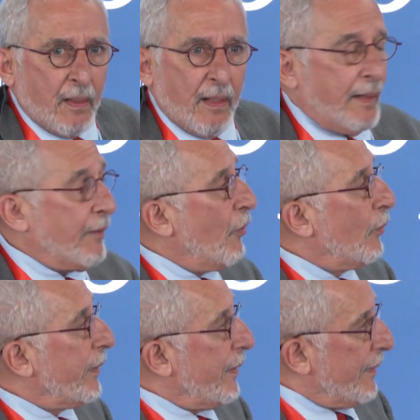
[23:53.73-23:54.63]
And
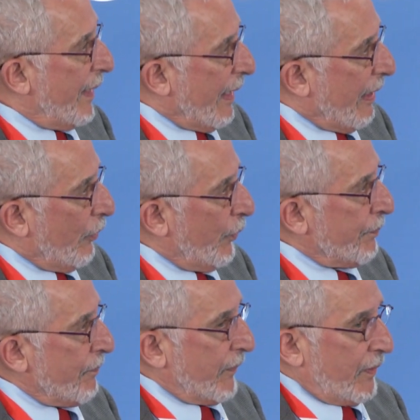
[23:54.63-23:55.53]
only now
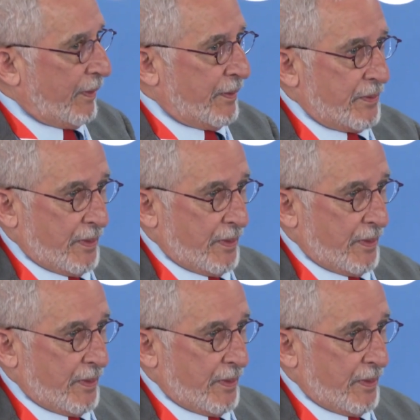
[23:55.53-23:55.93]
is